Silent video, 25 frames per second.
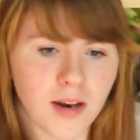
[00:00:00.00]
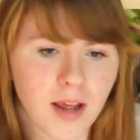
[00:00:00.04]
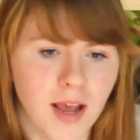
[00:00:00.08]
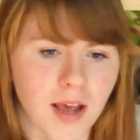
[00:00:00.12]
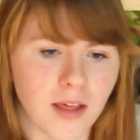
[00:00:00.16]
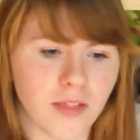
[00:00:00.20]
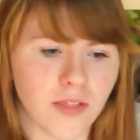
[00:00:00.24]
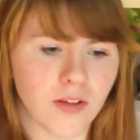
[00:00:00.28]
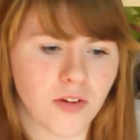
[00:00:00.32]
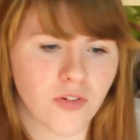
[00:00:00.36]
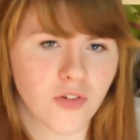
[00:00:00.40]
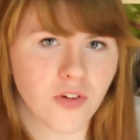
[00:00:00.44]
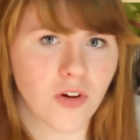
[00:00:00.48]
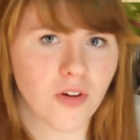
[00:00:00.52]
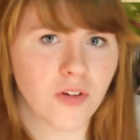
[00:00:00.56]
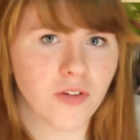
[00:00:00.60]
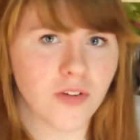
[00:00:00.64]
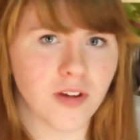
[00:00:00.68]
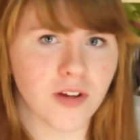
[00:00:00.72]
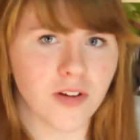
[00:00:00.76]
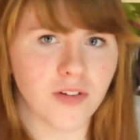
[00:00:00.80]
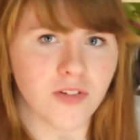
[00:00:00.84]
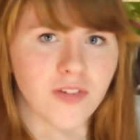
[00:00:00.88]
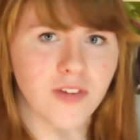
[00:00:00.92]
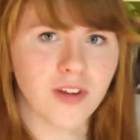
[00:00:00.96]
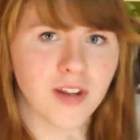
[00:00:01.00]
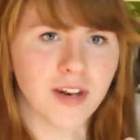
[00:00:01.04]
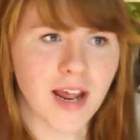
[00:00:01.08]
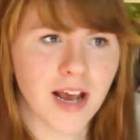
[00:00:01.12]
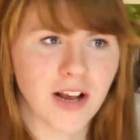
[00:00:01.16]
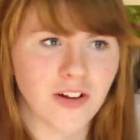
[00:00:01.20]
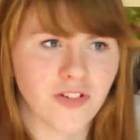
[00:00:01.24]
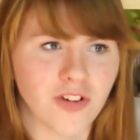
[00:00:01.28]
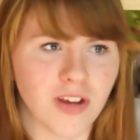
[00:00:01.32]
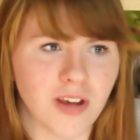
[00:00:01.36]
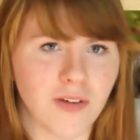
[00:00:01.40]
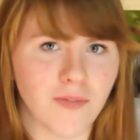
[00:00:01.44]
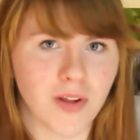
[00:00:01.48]
and the associates didn't
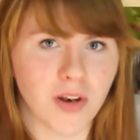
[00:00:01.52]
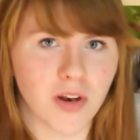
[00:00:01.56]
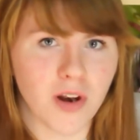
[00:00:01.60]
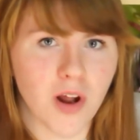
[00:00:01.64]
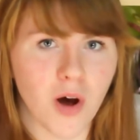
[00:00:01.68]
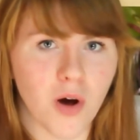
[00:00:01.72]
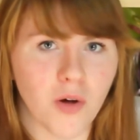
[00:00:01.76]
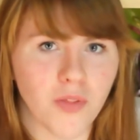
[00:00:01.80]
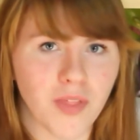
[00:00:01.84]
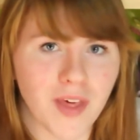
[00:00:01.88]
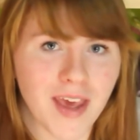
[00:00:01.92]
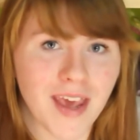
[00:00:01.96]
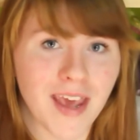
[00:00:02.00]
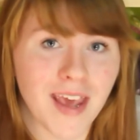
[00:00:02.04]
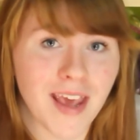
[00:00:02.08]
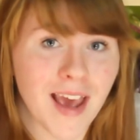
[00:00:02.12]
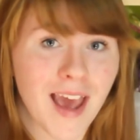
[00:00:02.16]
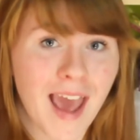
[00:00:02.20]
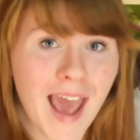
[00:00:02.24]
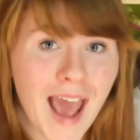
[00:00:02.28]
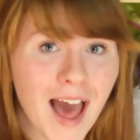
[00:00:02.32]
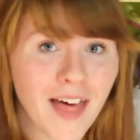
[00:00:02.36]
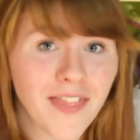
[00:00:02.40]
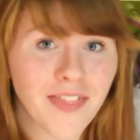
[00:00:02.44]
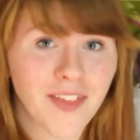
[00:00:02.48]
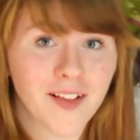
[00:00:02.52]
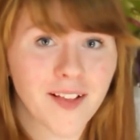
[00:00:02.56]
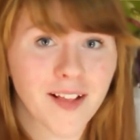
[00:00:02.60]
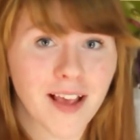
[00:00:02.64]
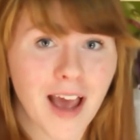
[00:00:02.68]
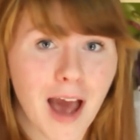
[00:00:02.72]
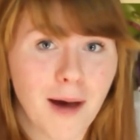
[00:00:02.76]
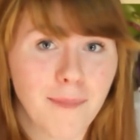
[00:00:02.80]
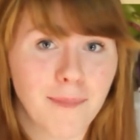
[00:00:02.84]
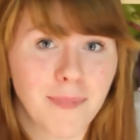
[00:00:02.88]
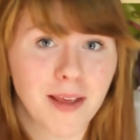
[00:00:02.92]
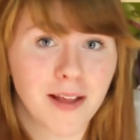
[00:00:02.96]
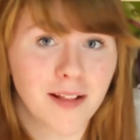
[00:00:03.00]
actually even know they had this
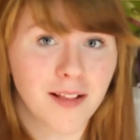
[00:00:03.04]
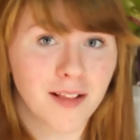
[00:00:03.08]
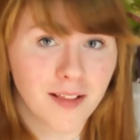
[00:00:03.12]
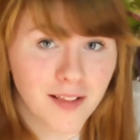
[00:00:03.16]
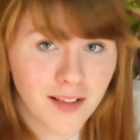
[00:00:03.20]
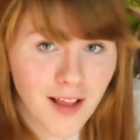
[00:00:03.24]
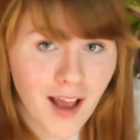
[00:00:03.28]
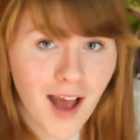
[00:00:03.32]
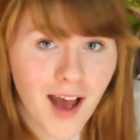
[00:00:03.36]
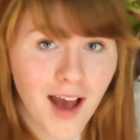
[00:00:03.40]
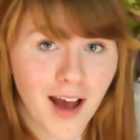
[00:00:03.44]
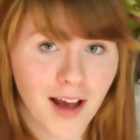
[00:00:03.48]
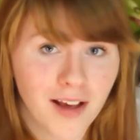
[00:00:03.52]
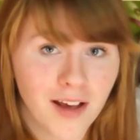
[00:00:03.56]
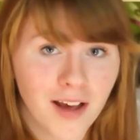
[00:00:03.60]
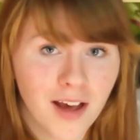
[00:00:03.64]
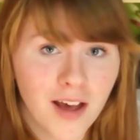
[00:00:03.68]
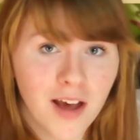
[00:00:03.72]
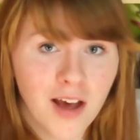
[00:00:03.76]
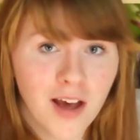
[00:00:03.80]
copy in stock.